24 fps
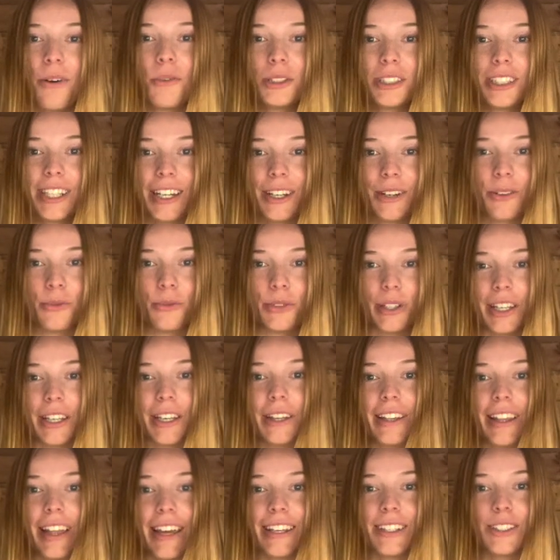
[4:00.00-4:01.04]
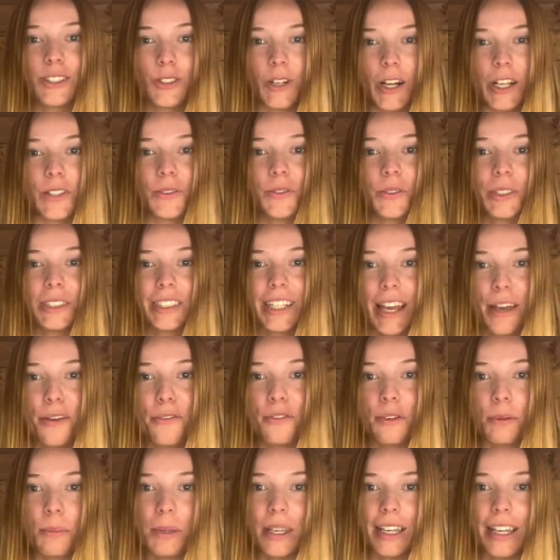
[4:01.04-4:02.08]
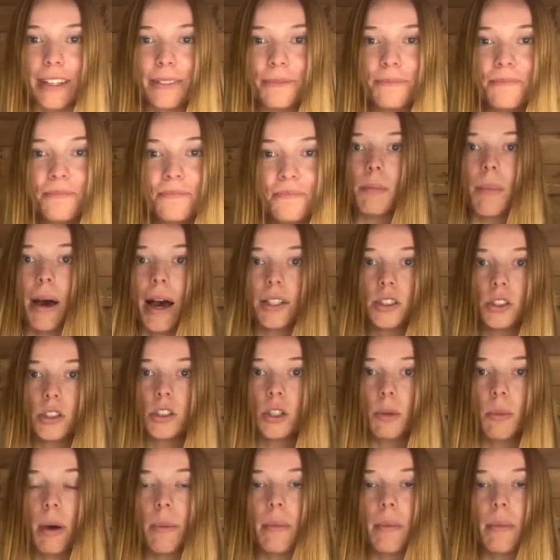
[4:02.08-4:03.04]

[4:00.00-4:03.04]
was like a really like stressful day for me. The mattress on my